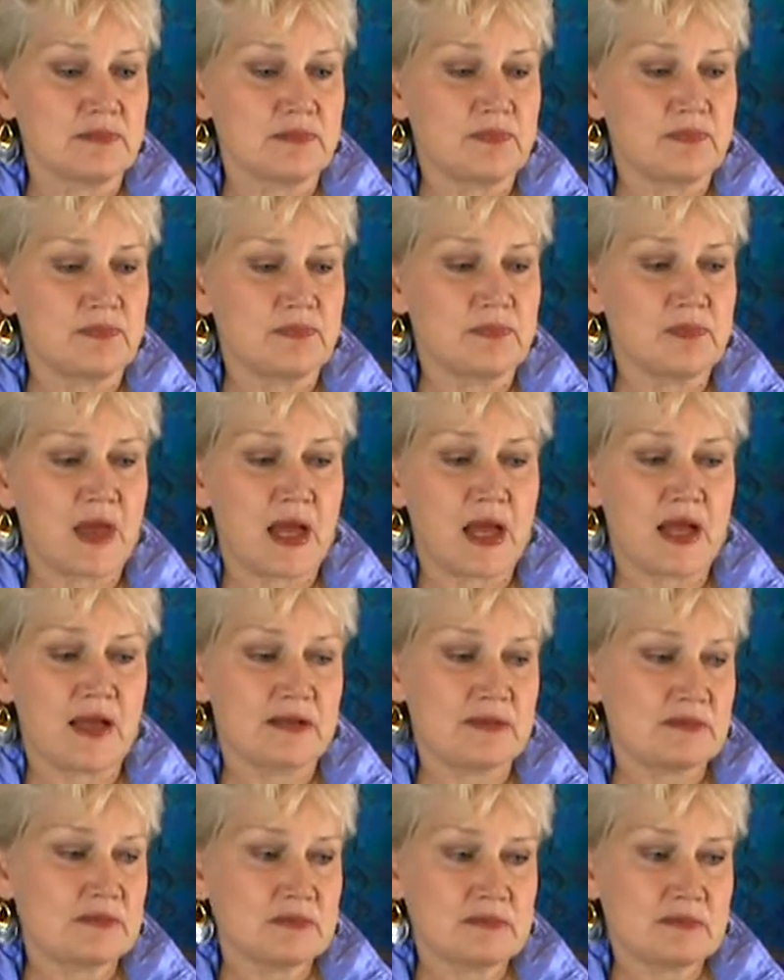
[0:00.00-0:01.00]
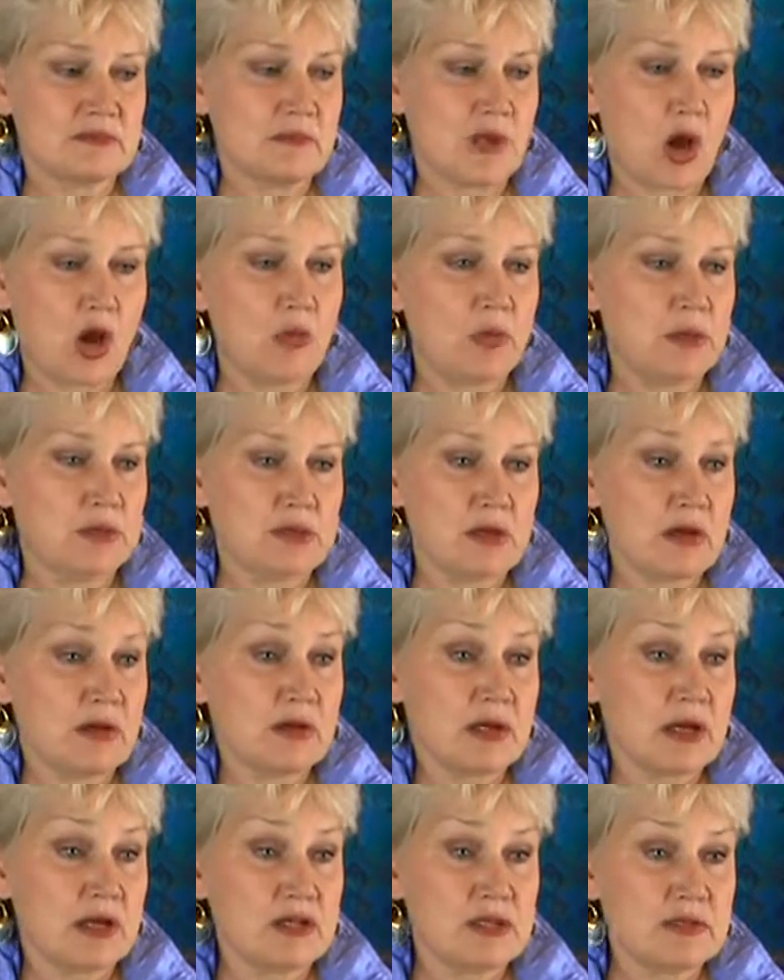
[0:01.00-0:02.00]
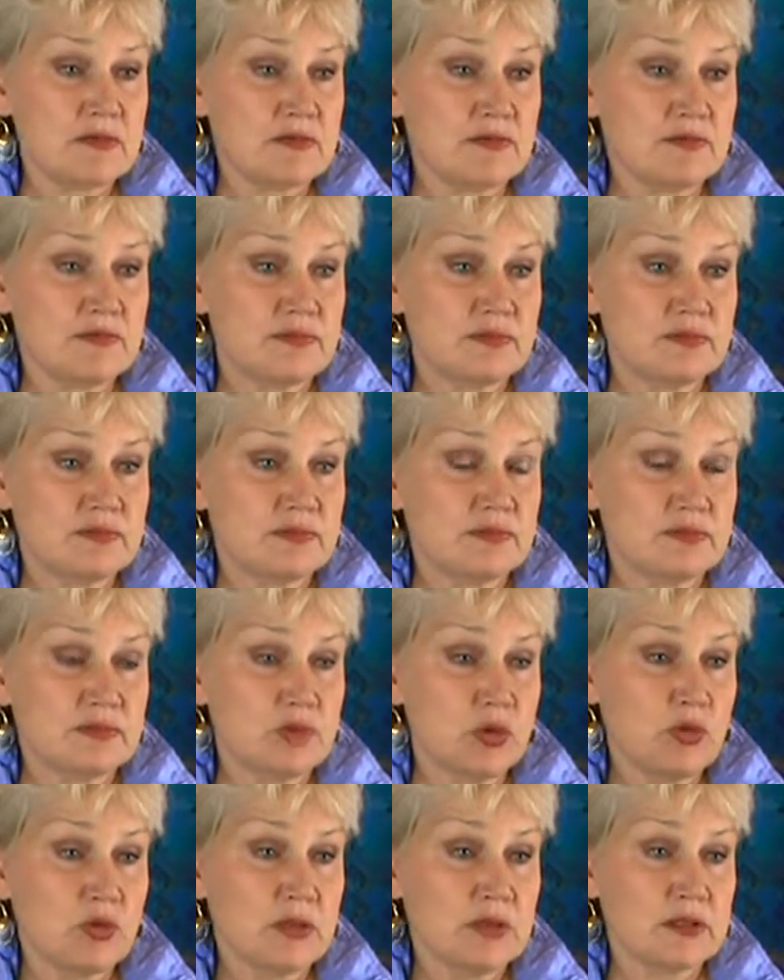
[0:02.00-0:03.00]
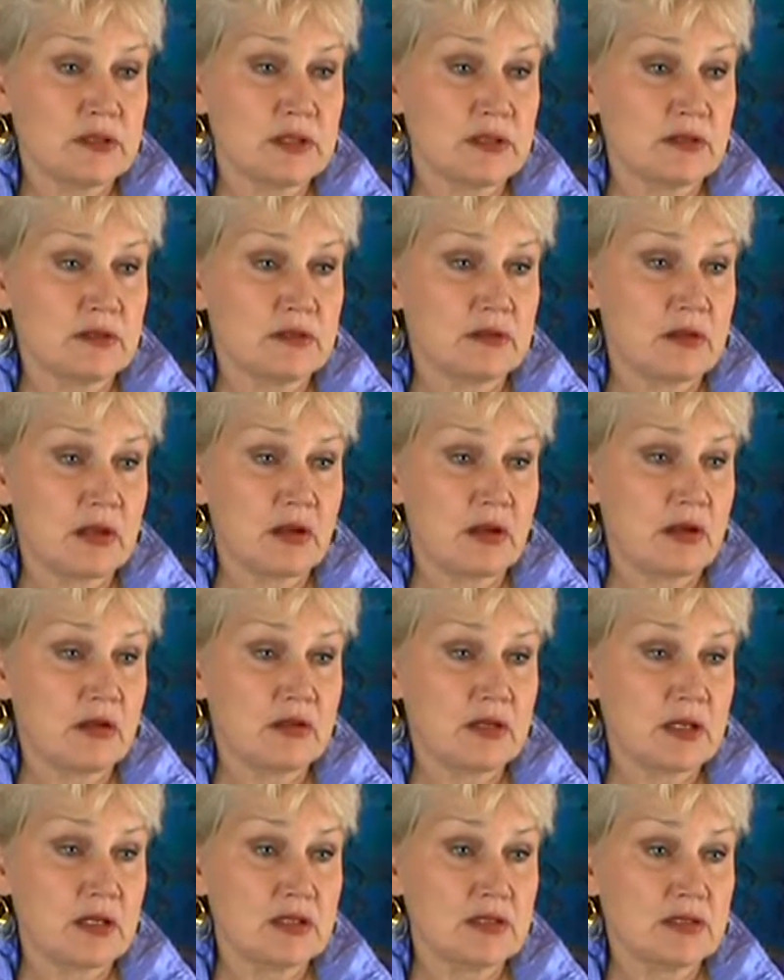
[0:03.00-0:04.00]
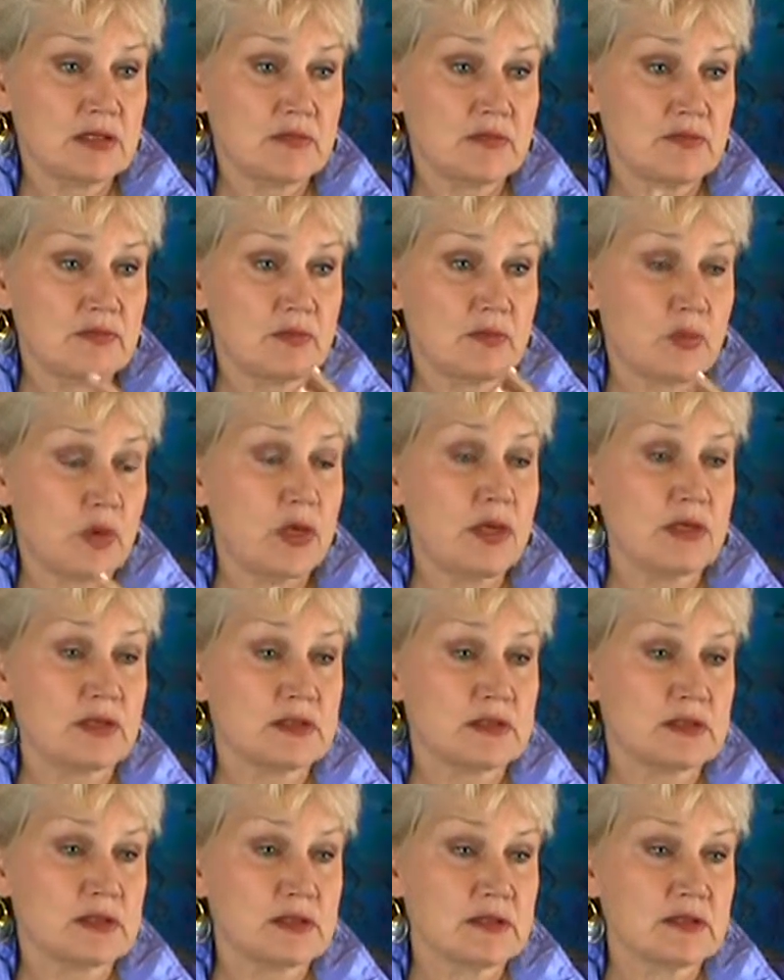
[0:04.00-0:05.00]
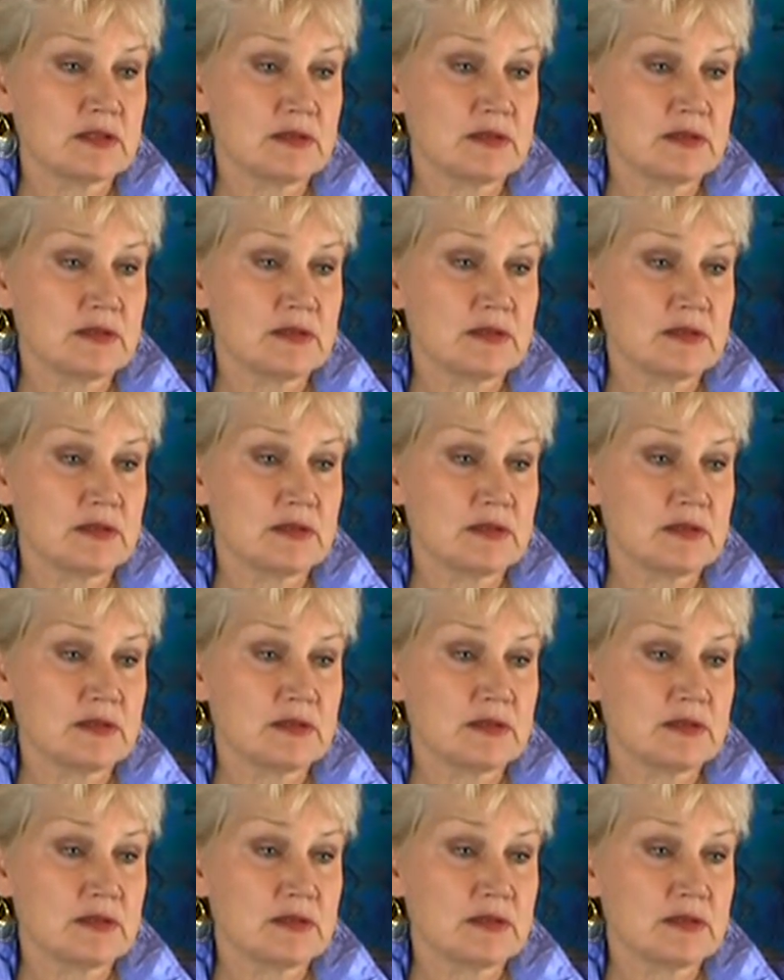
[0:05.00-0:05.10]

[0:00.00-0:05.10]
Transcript: That opens all kinds of doors in all kinds of ways.